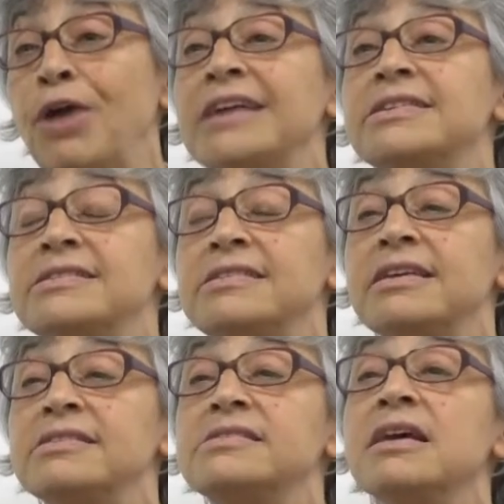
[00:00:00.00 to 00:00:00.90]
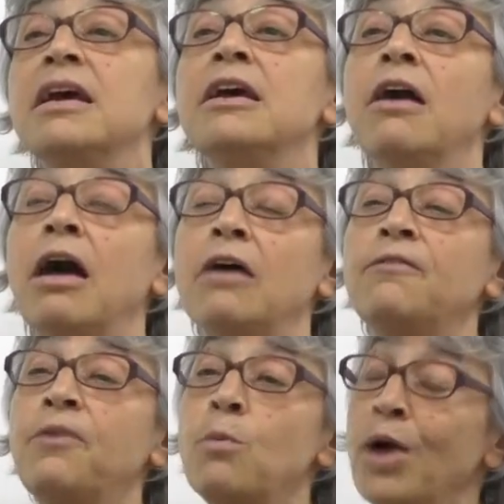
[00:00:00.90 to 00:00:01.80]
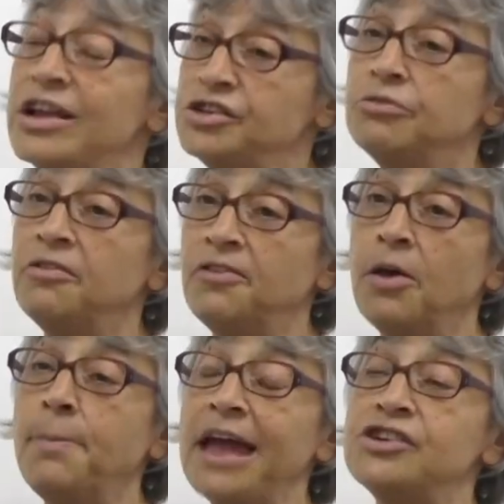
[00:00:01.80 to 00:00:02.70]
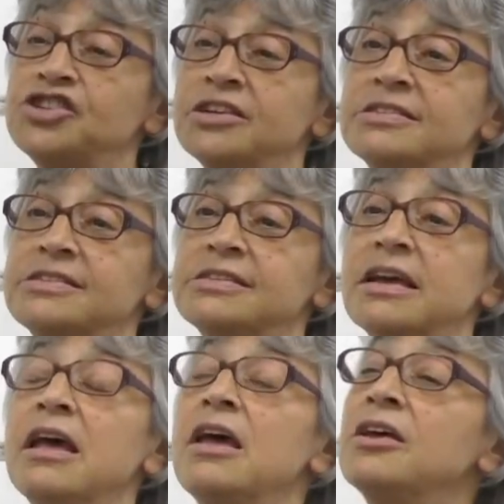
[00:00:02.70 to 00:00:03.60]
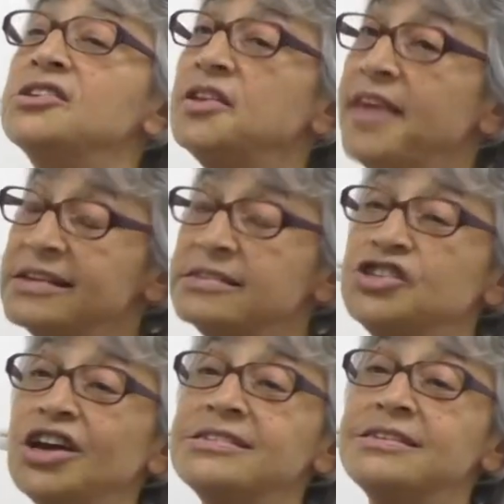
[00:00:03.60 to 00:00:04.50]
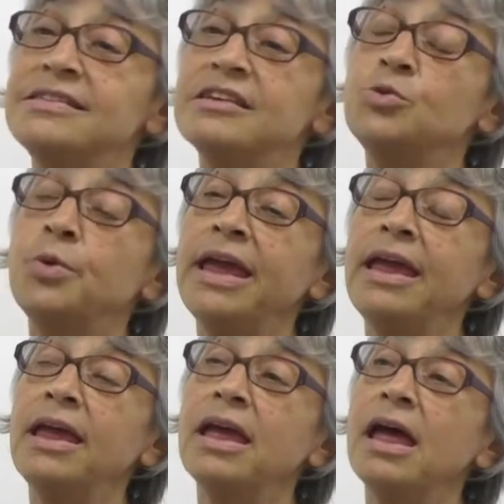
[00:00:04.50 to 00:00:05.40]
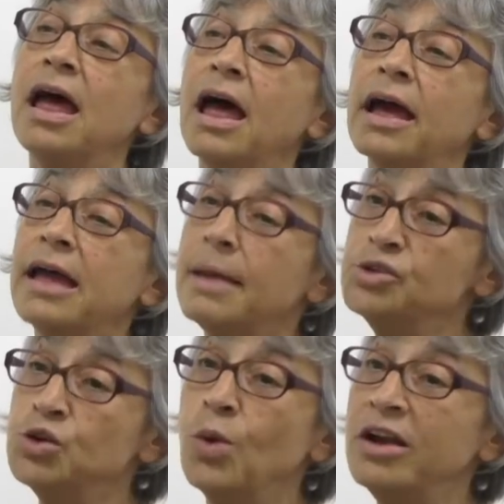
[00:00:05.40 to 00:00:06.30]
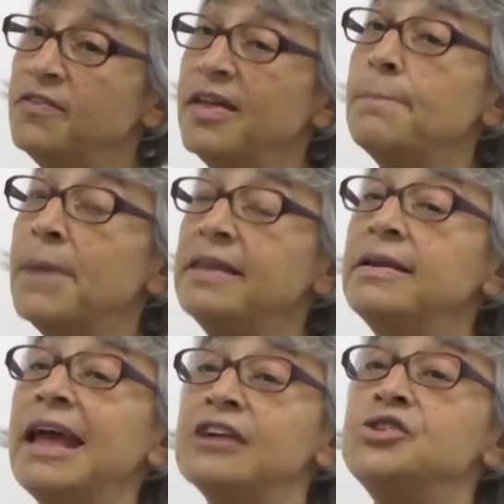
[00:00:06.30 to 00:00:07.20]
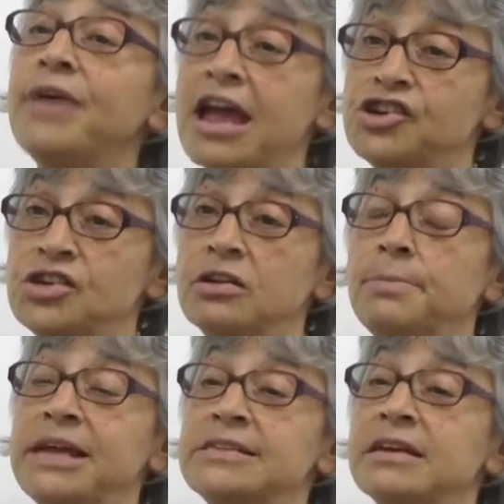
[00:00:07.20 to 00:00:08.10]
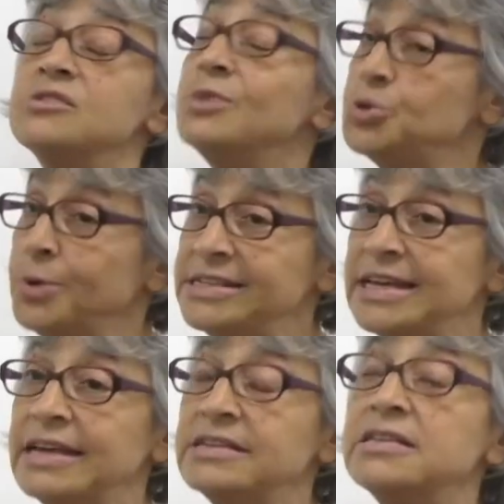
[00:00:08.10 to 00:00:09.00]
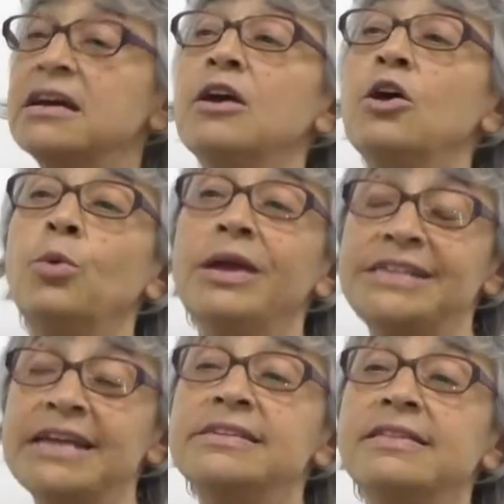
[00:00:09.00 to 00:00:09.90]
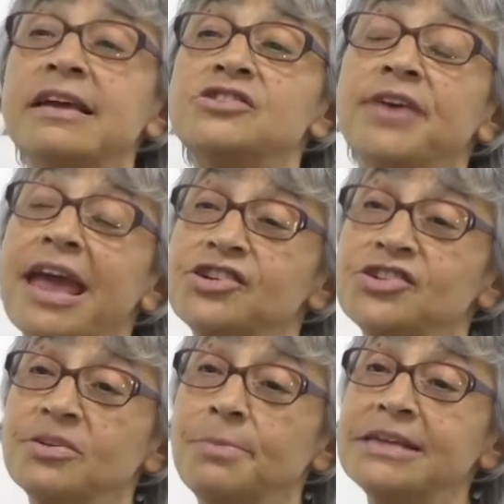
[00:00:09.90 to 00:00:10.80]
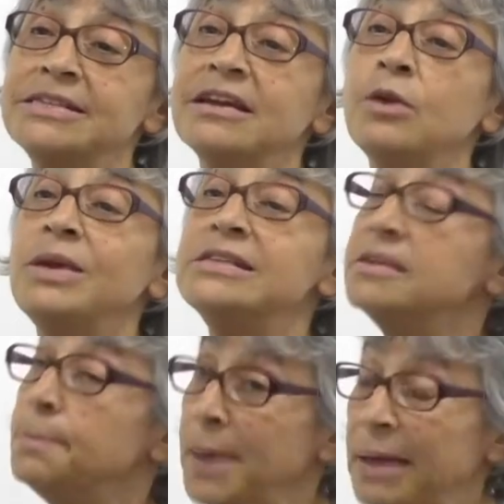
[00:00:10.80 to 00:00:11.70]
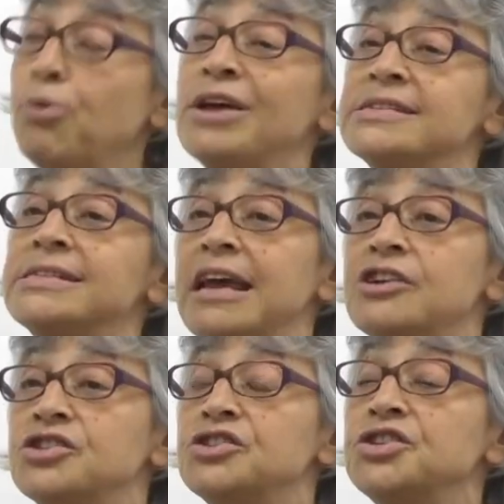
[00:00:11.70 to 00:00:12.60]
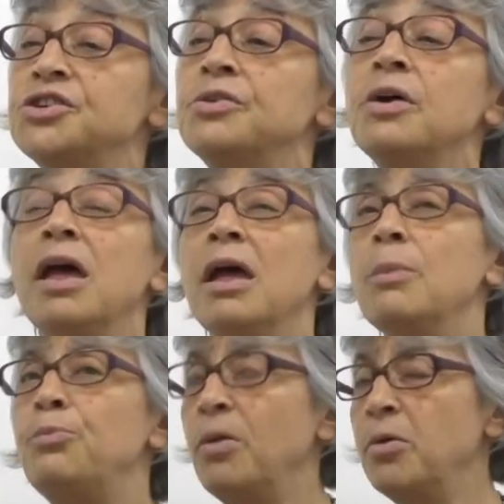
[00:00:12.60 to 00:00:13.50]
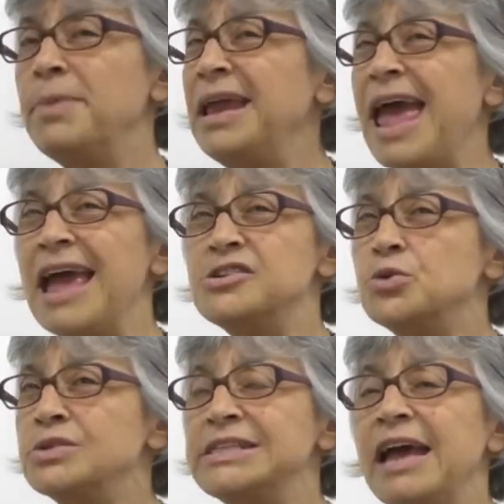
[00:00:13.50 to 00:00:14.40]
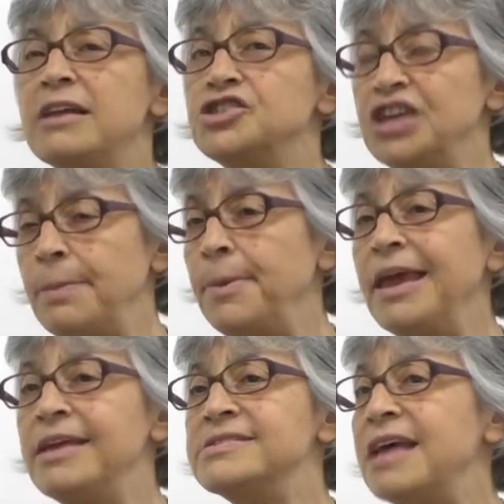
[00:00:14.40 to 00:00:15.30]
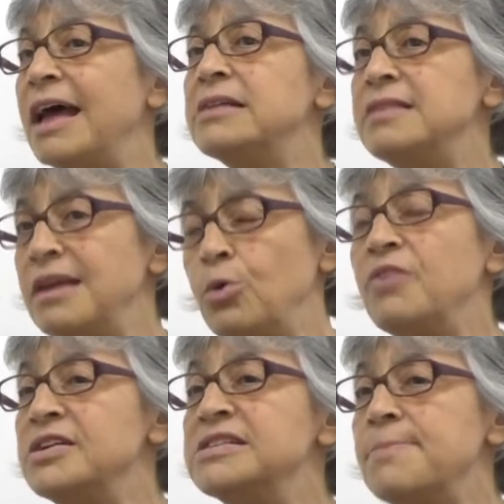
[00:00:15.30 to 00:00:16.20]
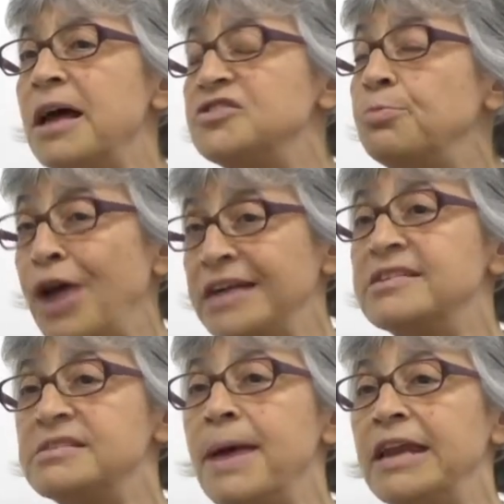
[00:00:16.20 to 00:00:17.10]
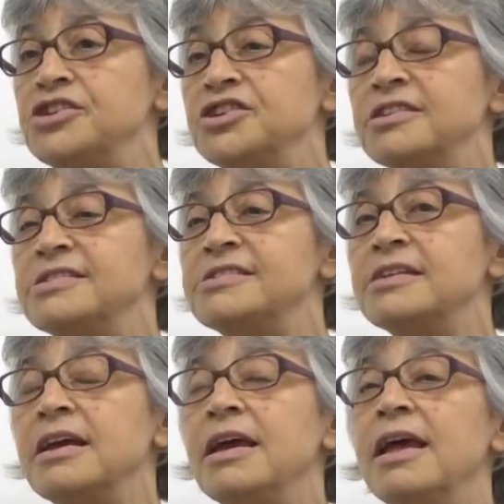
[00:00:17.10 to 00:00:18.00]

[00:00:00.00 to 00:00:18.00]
practices from where to refer patients. So they suggested that we come to one of their monthly educational meetings, which we did. We attended the educational meeting and we did a big presentation to probably 8 or 10 GPs and the equivalent amount of practice managers.